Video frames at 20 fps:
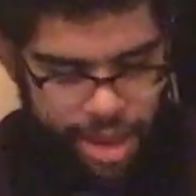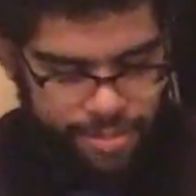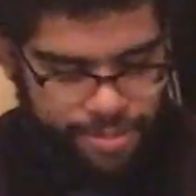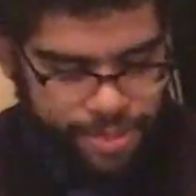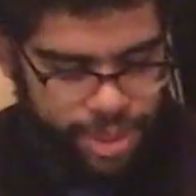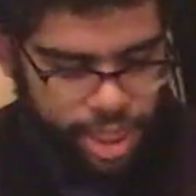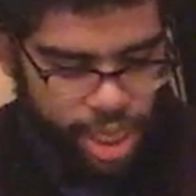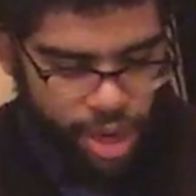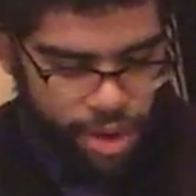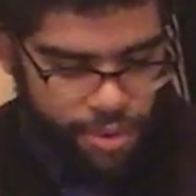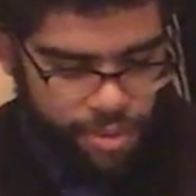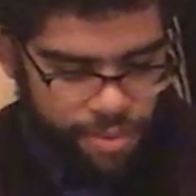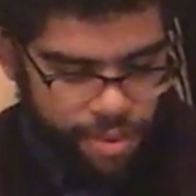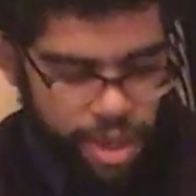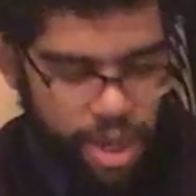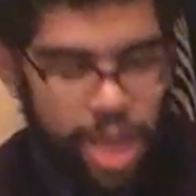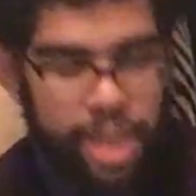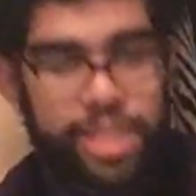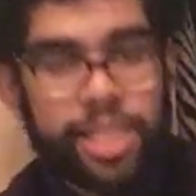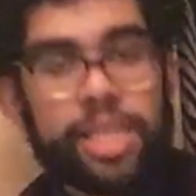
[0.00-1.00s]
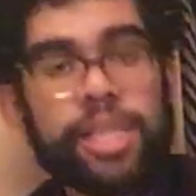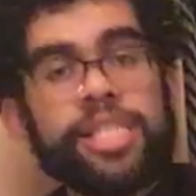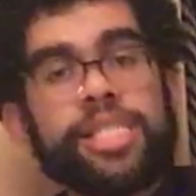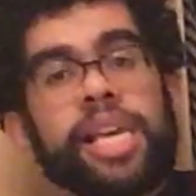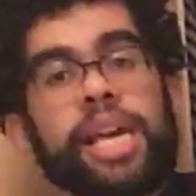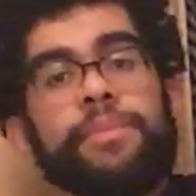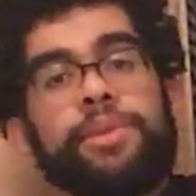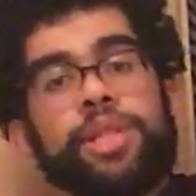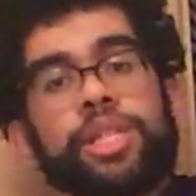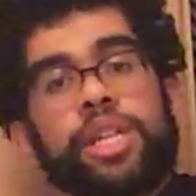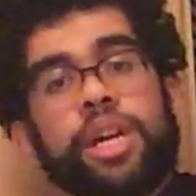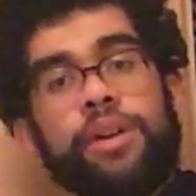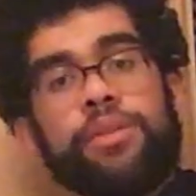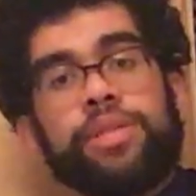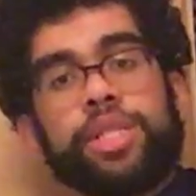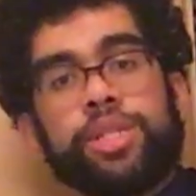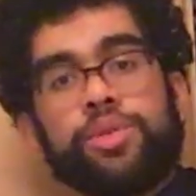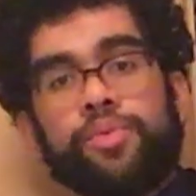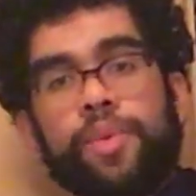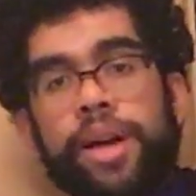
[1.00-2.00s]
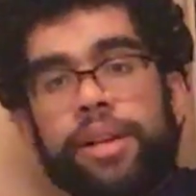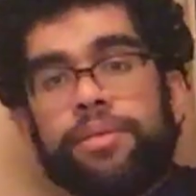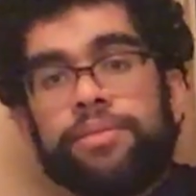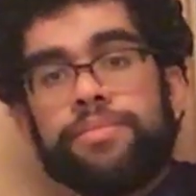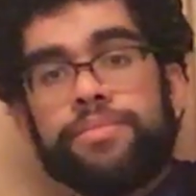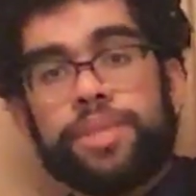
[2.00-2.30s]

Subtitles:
So I did the same on the coat as well.